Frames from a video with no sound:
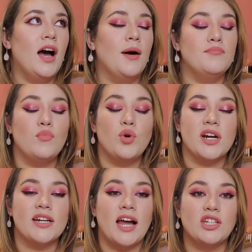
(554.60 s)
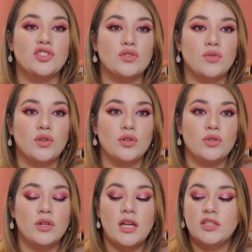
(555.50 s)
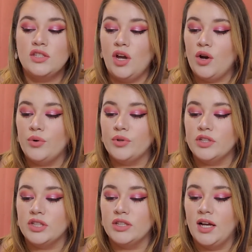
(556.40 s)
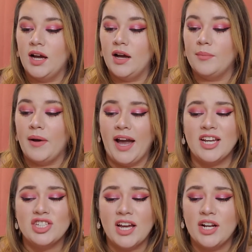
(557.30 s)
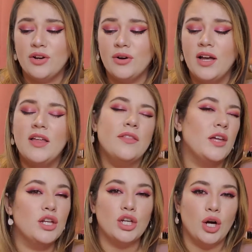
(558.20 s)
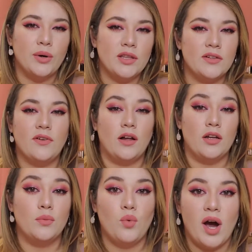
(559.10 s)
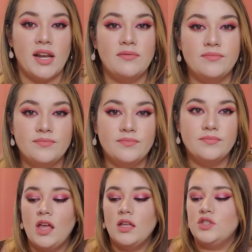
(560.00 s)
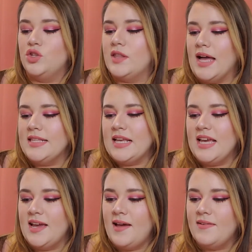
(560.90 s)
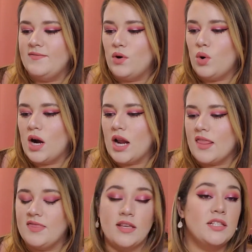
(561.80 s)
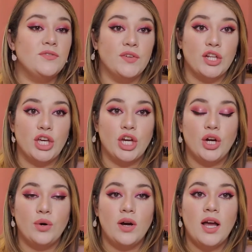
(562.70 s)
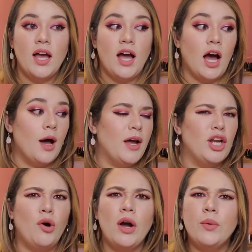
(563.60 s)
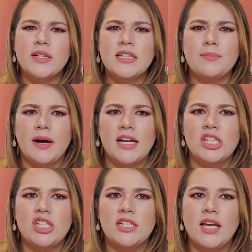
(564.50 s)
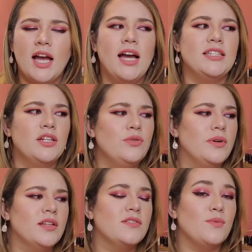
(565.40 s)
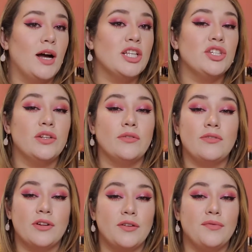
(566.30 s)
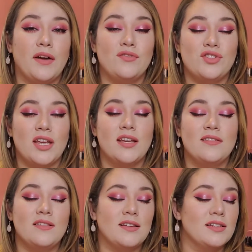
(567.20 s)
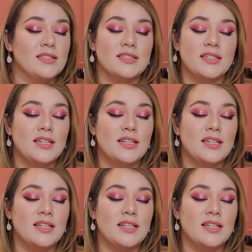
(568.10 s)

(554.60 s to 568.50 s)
more natural toned eyeshadow, then go with the volume 1. So that's it for this video. I know it wasn't much. I didn't want to swatch, 35 shades because